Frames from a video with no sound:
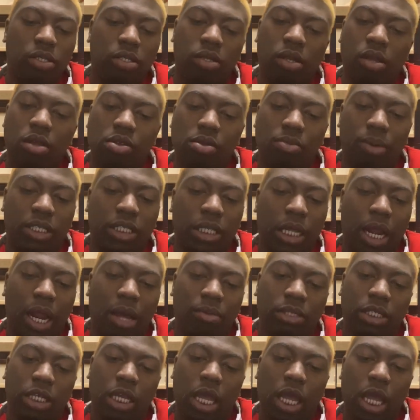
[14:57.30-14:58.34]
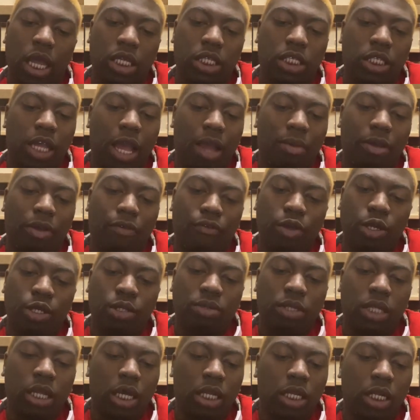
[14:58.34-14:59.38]
You must start out with your ex. You gotta be
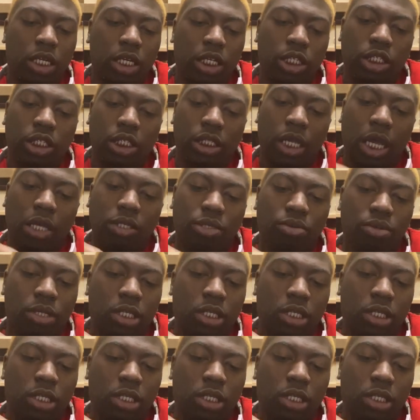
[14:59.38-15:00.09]
confused with the other niggas you talk to or